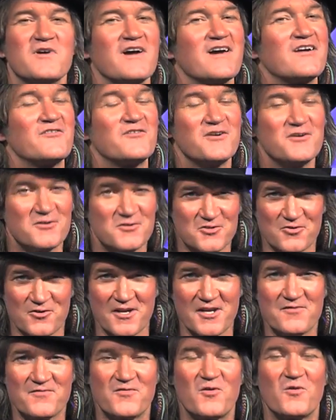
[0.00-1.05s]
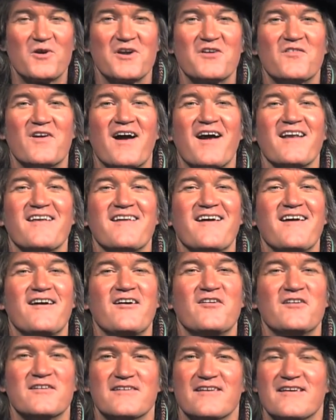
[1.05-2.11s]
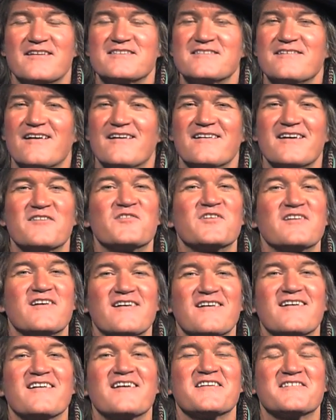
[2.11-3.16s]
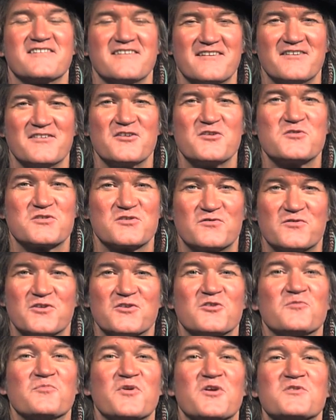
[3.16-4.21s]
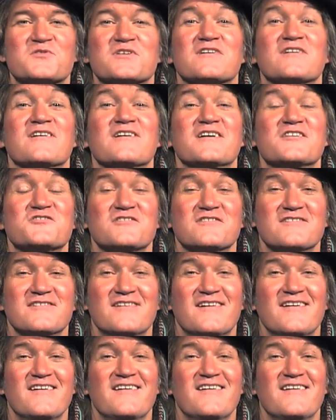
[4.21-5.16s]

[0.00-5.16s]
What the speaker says: We got a real treat for you right now. It's not every day I get to introduce a real music legend.